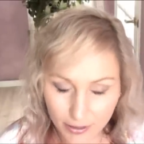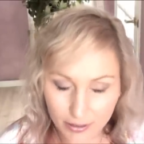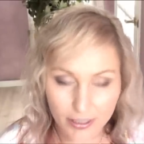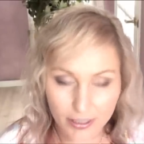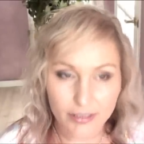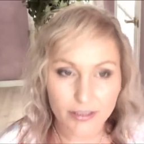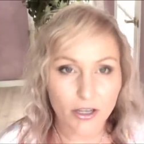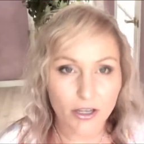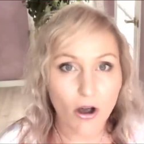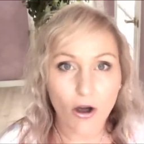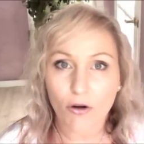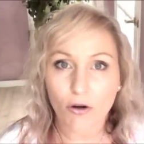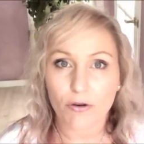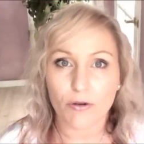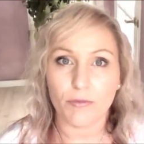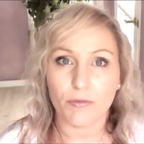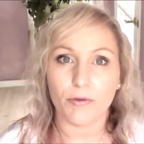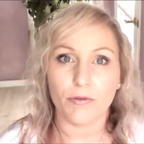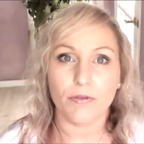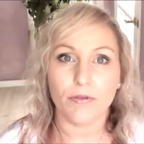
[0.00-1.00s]
it's
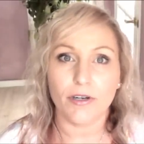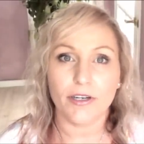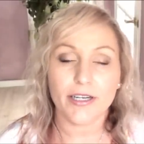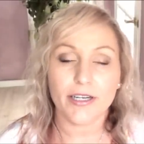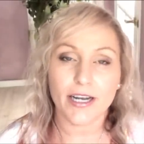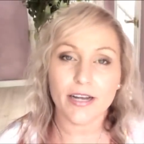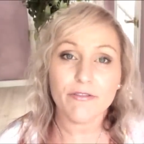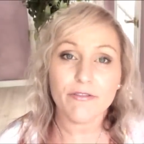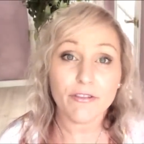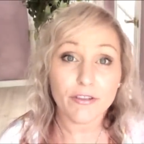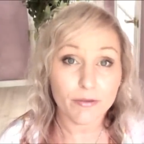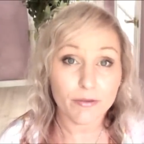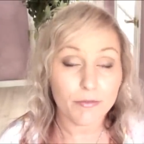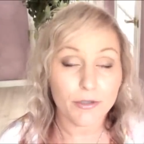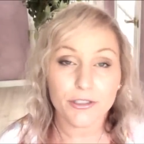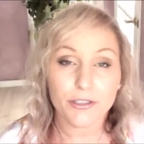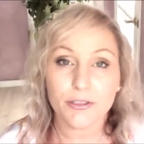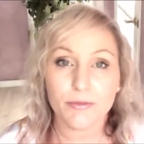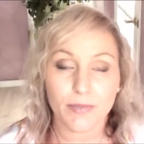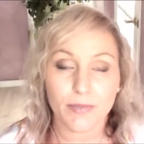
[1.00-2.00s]
horrible, okay? For the
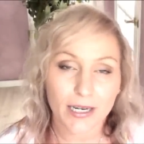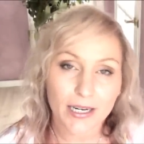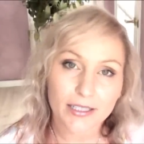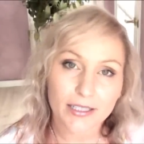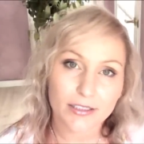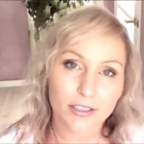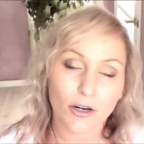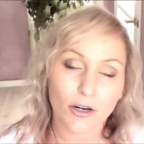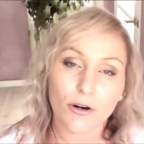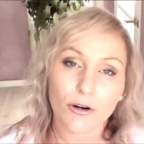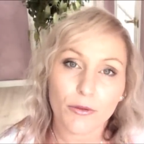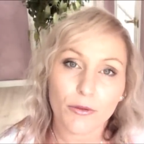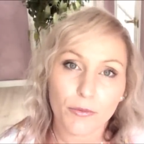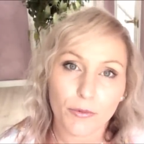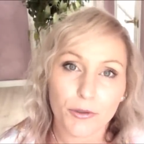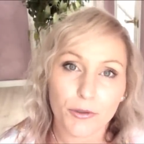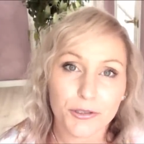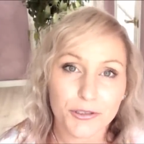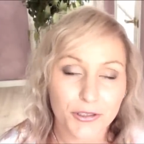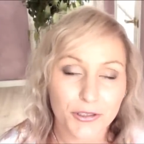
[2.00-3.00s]
most part, it's
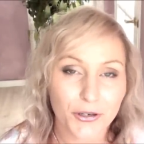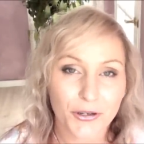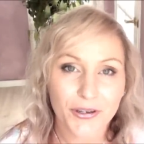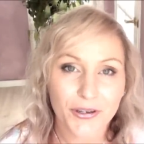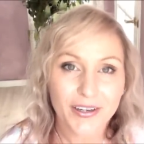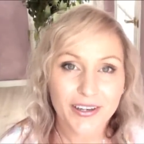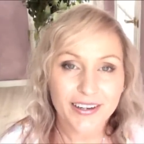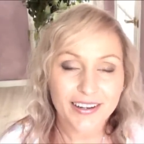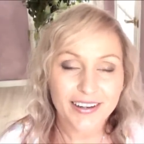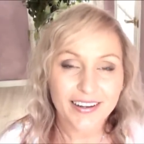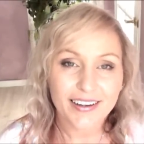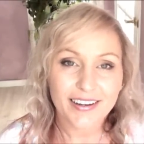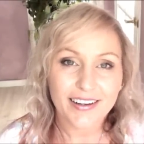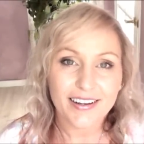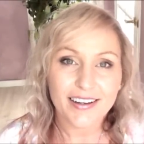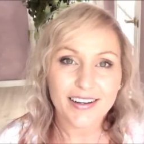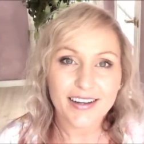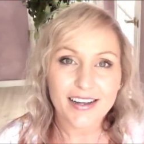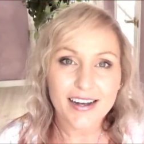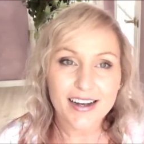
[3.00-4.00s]
horrible. So
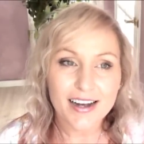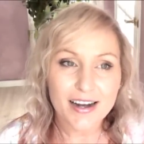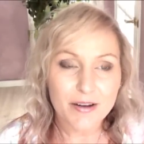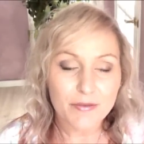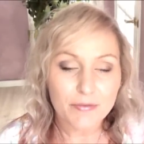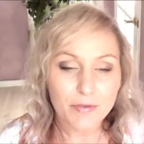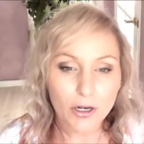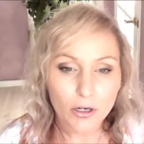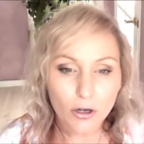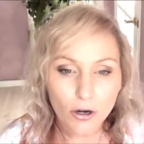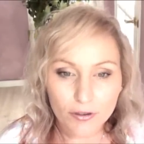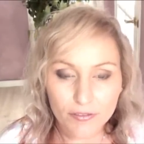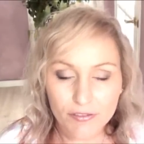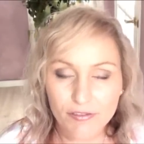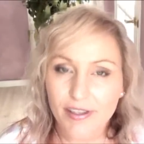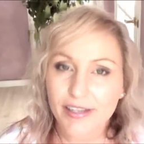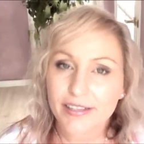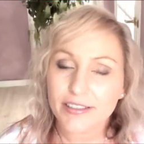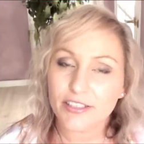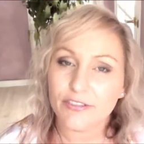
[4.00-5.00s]
um, a lot of
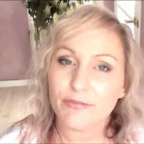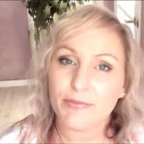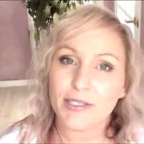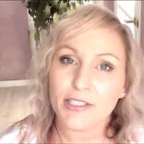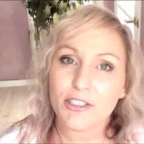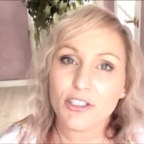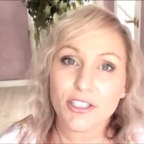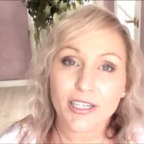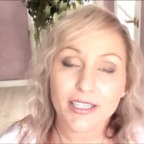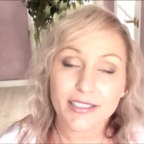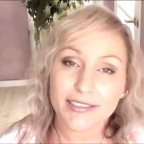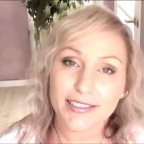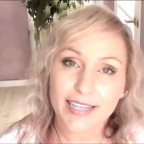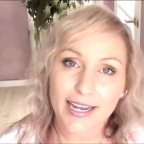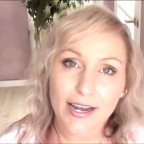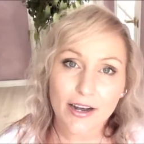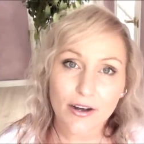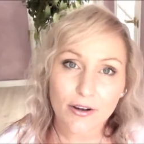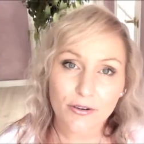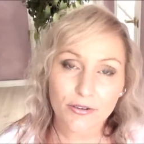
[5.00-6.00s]
things have been shut
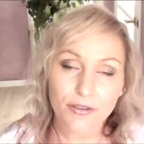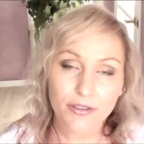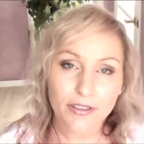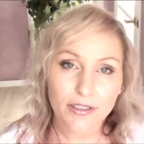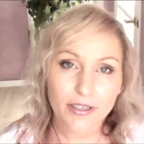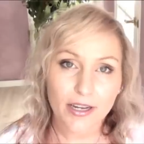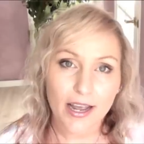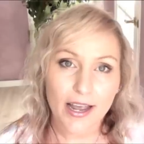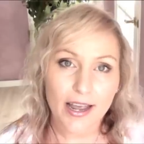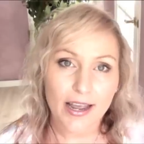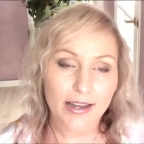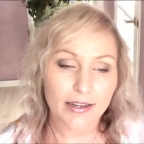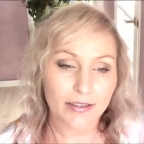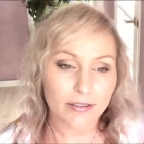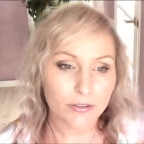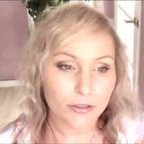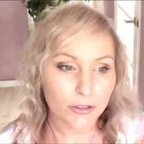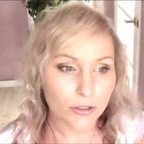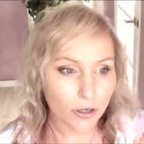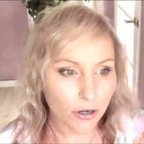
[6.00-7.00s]
down.
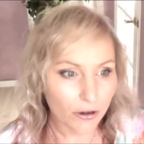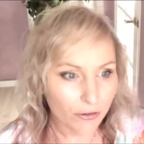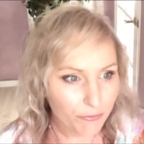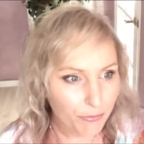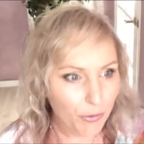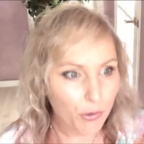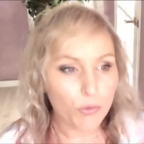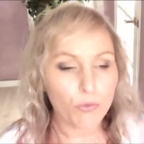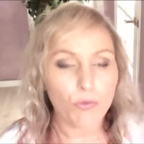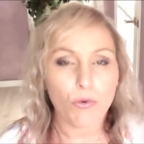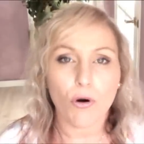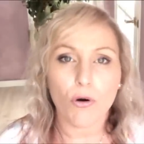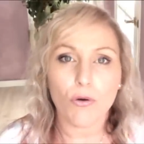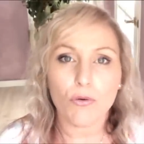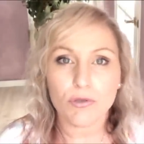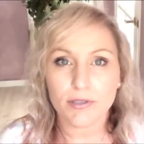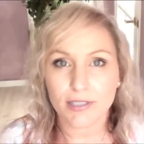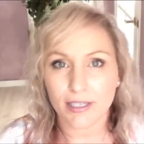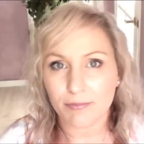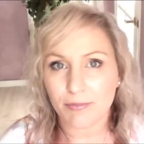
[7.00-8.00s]
And, you know, I've put
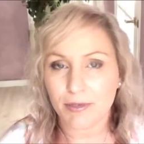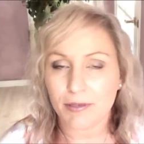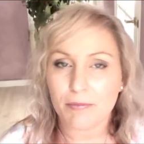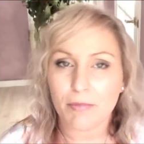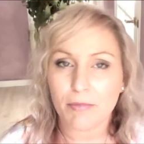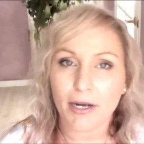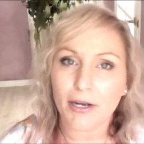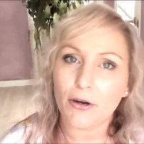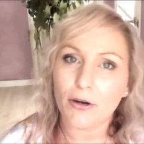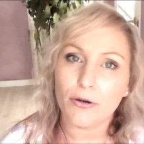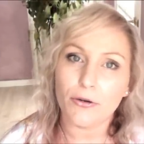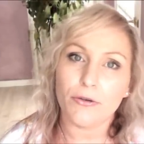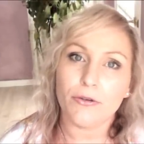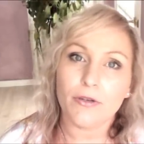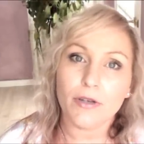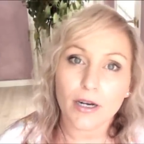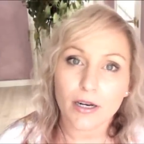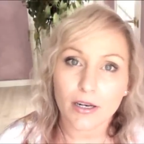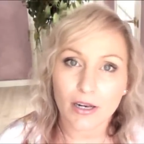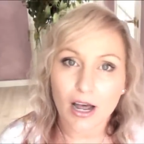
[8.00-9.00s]
walls up in my
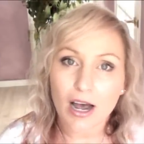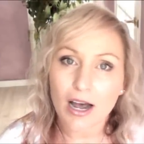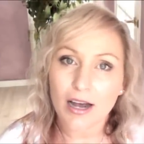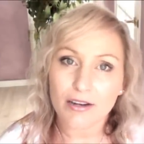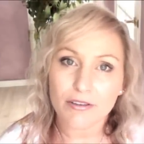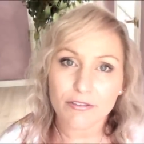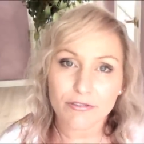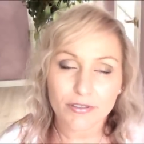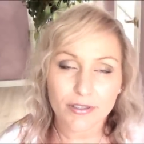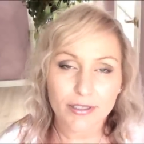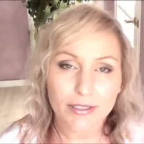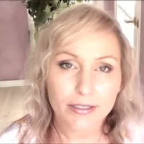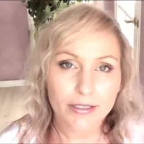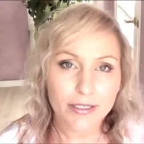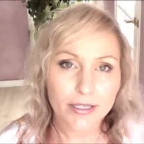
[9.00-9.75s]
own life.